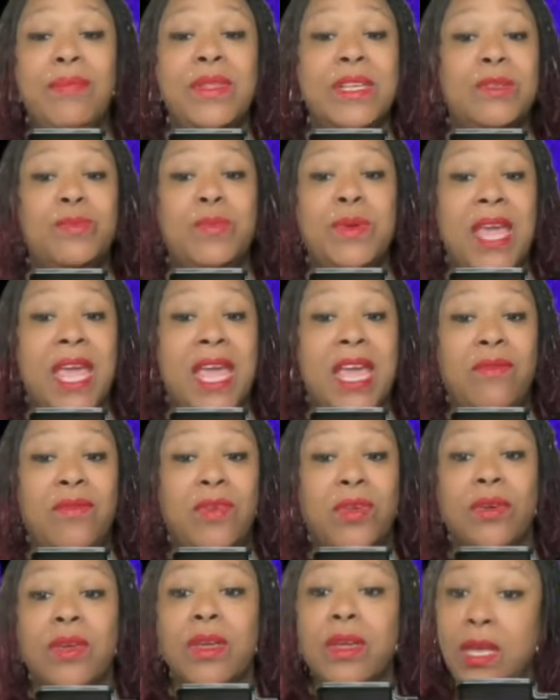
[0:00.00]
this
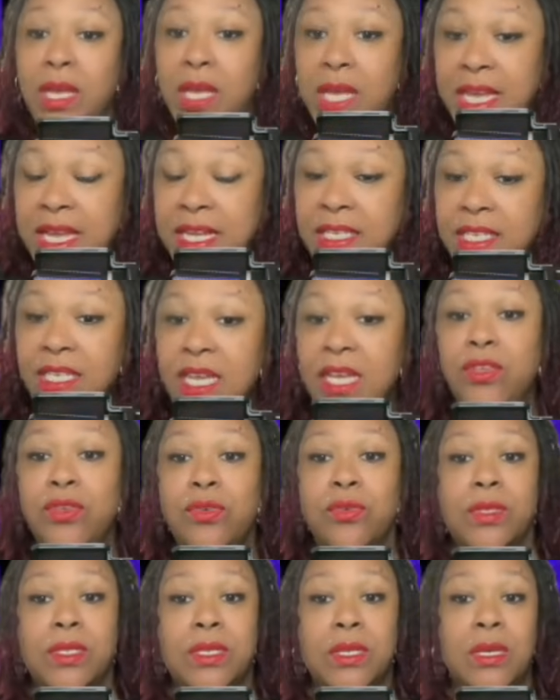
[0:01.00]
behavior. He
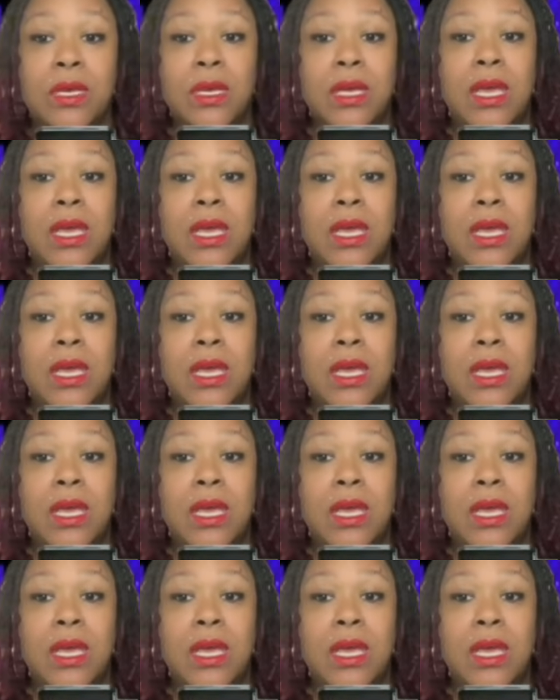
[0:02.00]
continues.